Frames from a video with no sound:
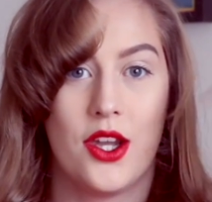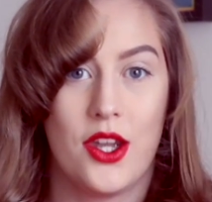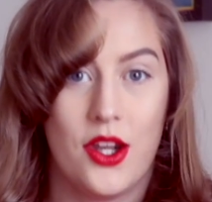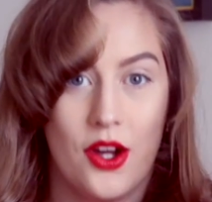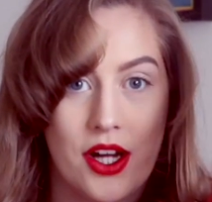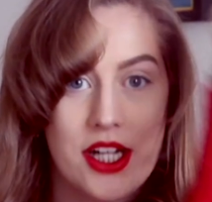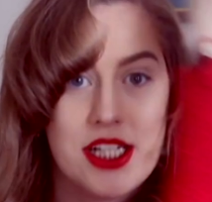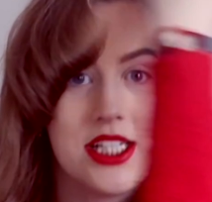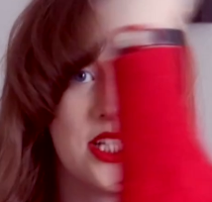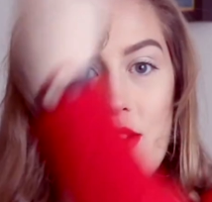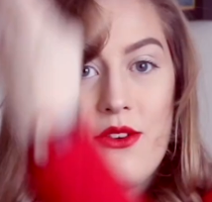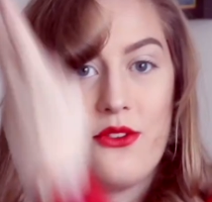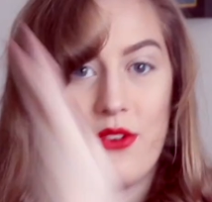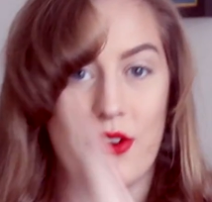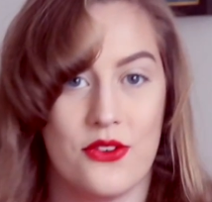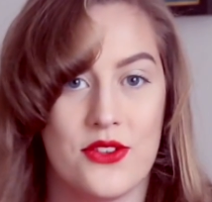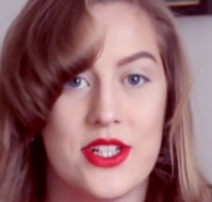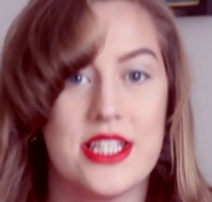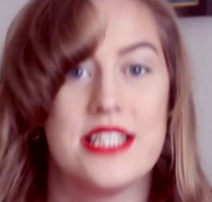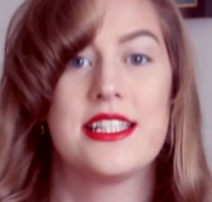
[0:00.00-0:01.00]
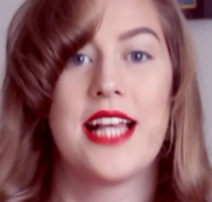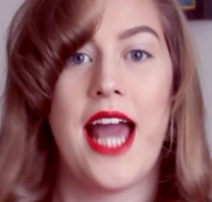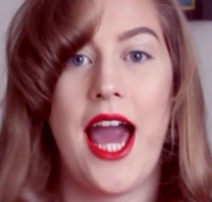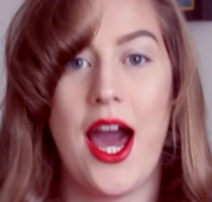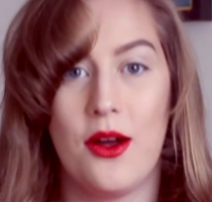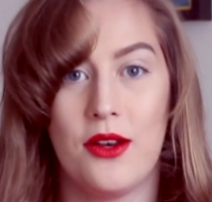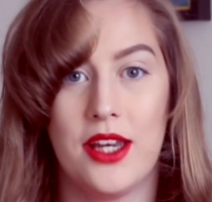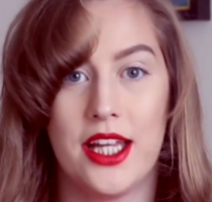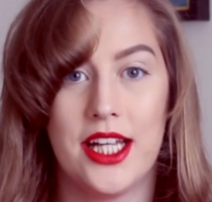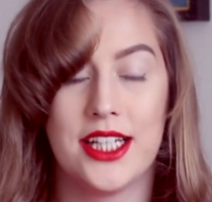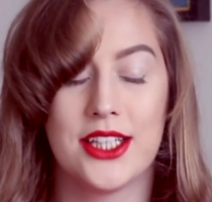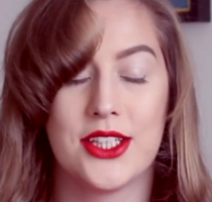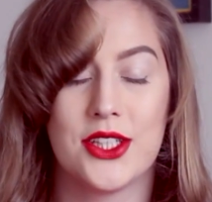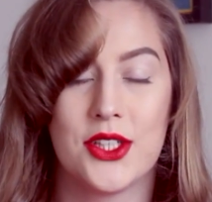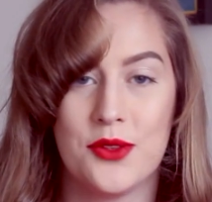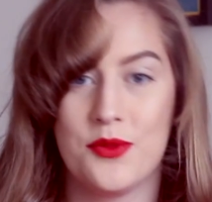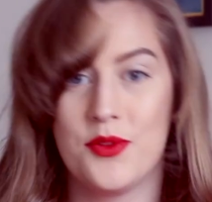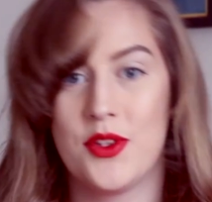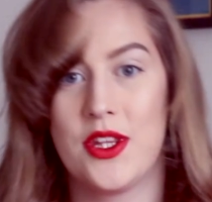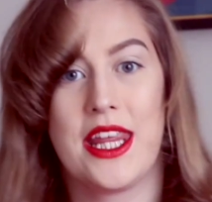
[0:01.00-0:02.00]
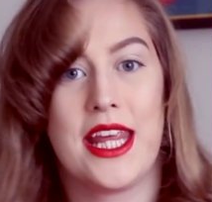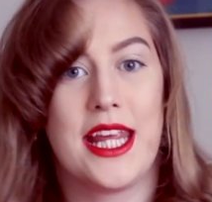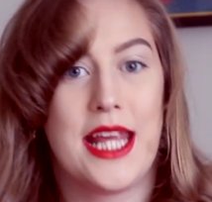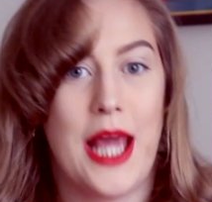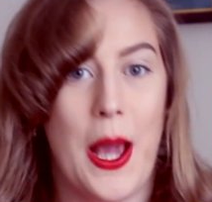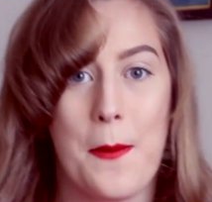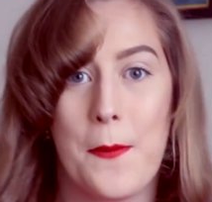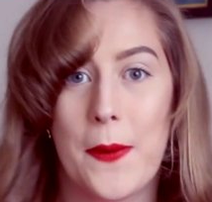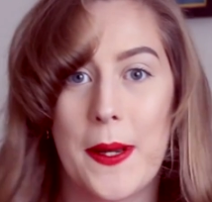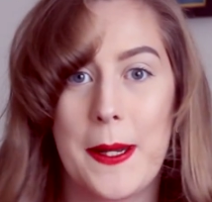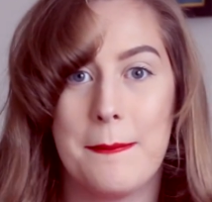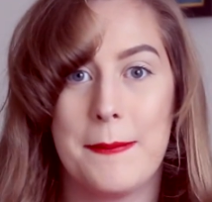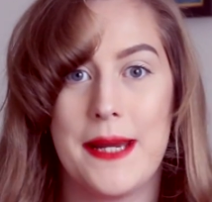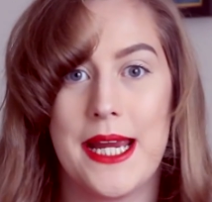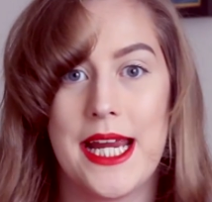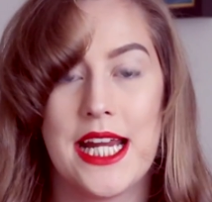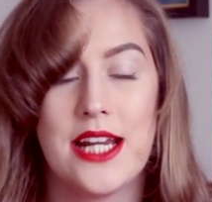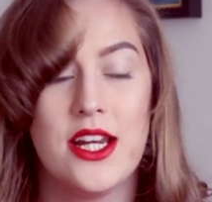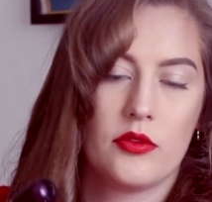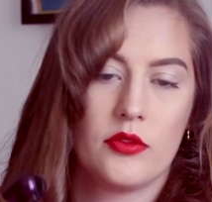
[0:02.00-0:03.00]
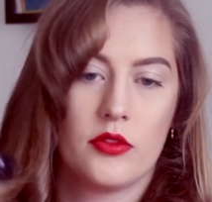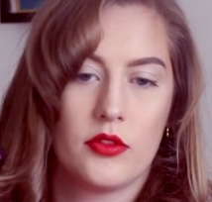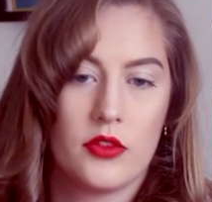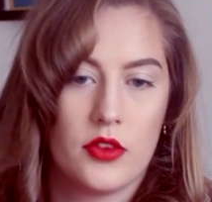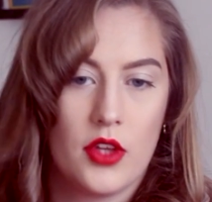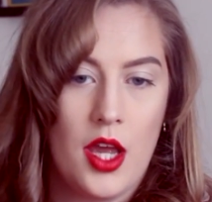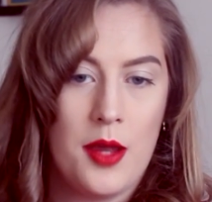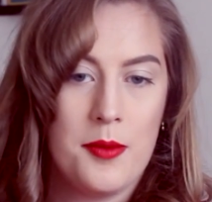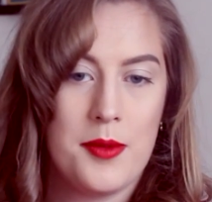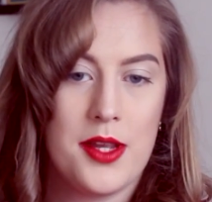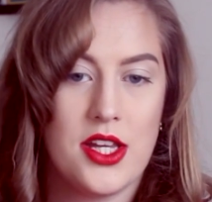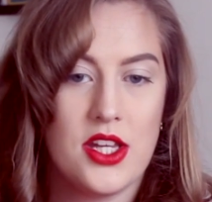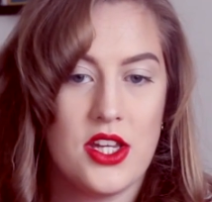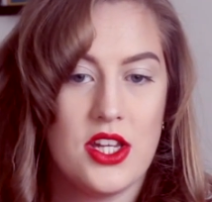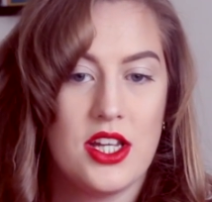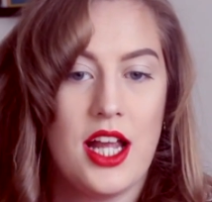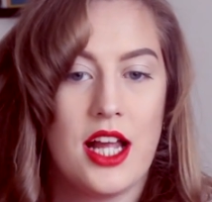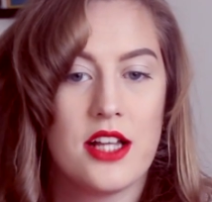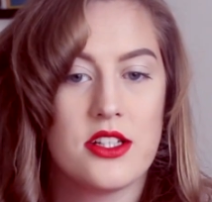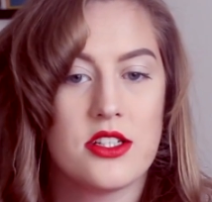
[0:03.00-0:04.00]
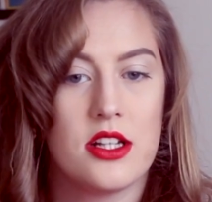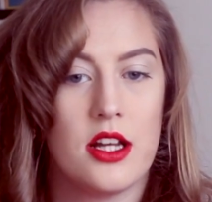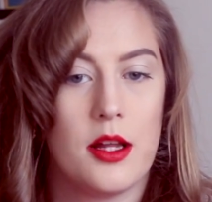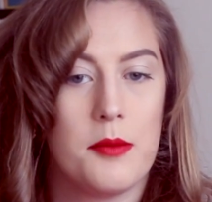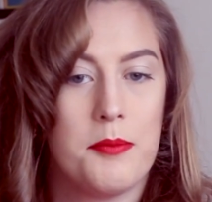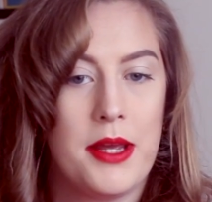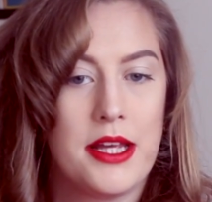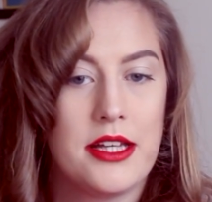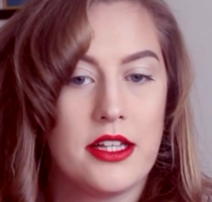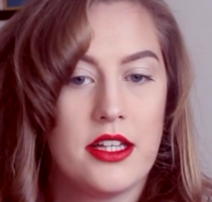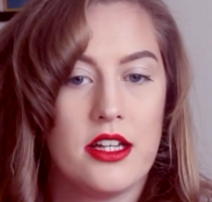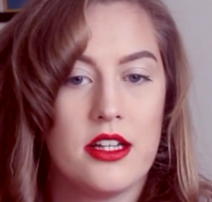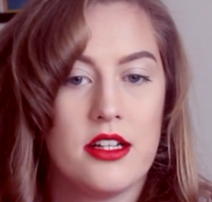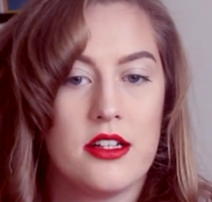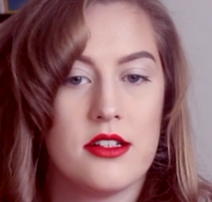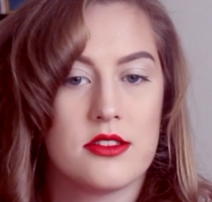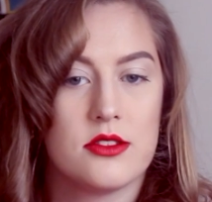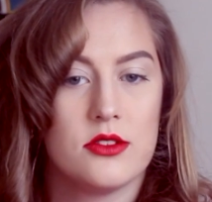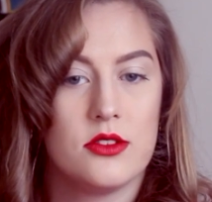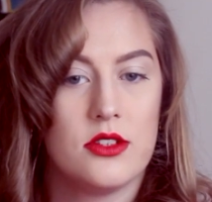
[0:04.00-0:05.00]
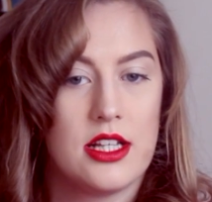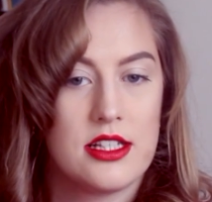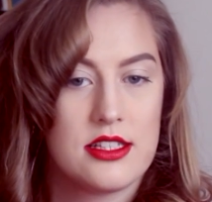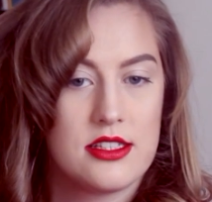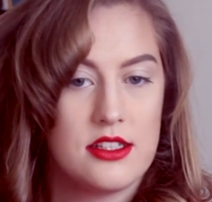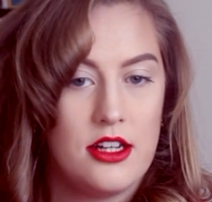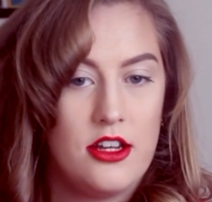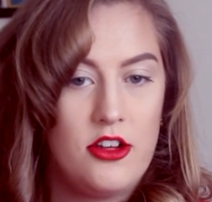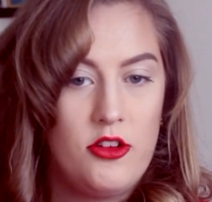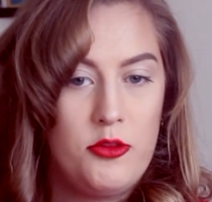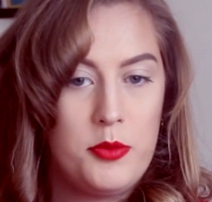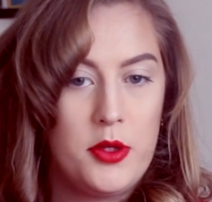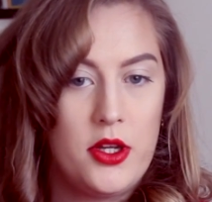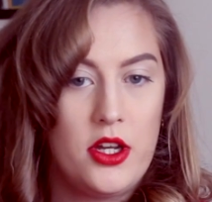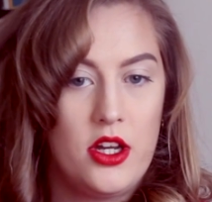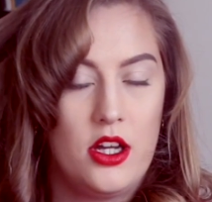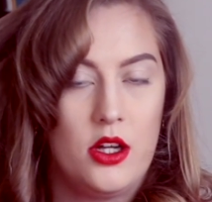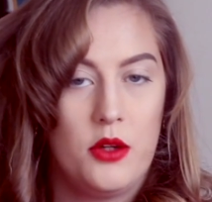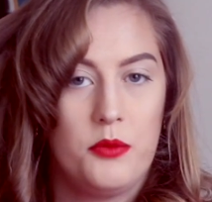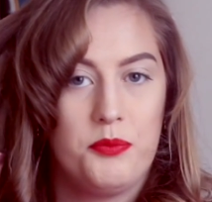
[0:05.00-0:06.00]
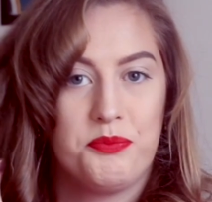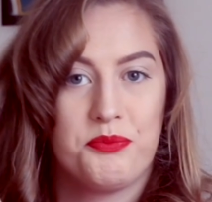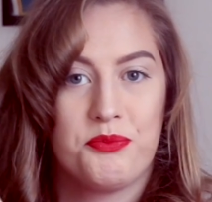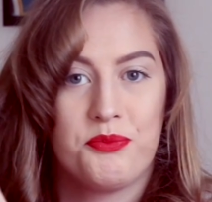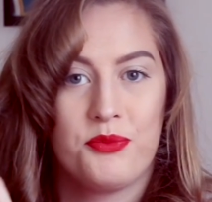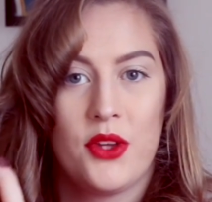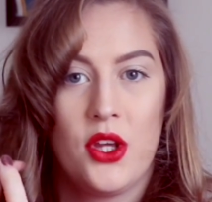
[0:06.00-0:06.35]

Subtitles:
1950s cowlick, you get what I mean? I mean, you can do like pin curls and all that stuff, but